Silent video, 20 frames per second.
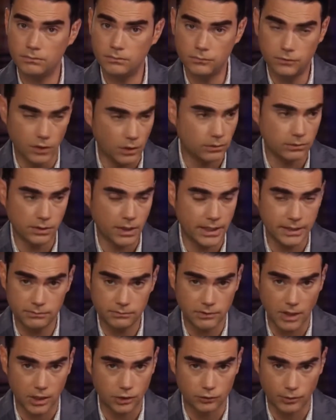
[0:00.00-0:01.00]
don't like
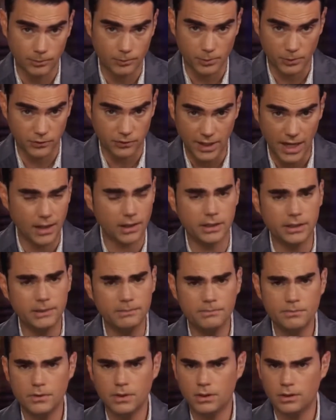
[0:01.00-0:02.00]
Donald Trump's personality,
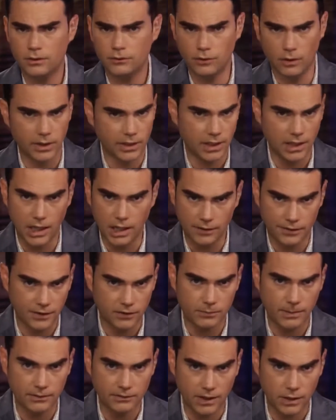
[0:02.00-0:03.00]
don't like a lot of
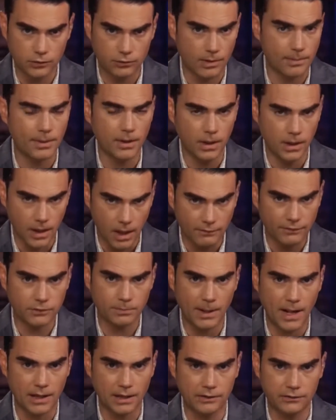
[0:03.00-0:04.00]
things about Donald Trump, love his
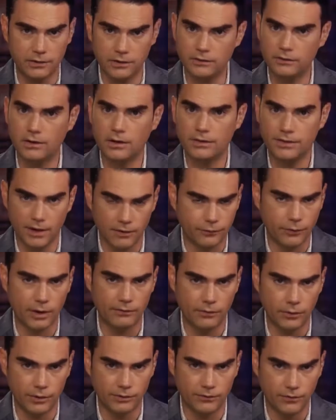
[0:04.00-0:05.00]
policies, therefore I
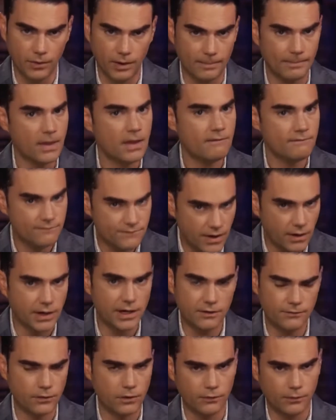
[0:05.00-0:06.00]
voted for him. Very
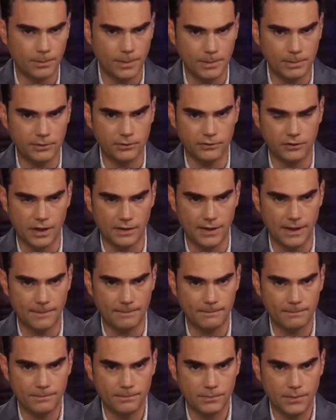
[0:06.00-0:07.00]
difficult for people to say that.
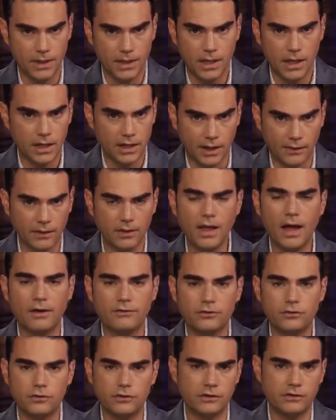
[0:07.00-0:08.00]
And on the
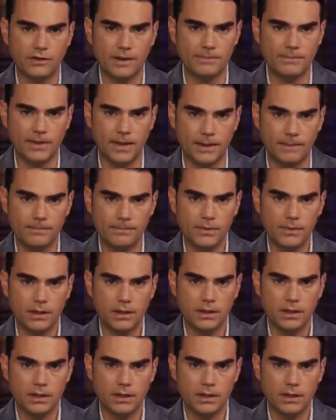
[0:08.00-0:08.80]
left, you see the same thing. Man.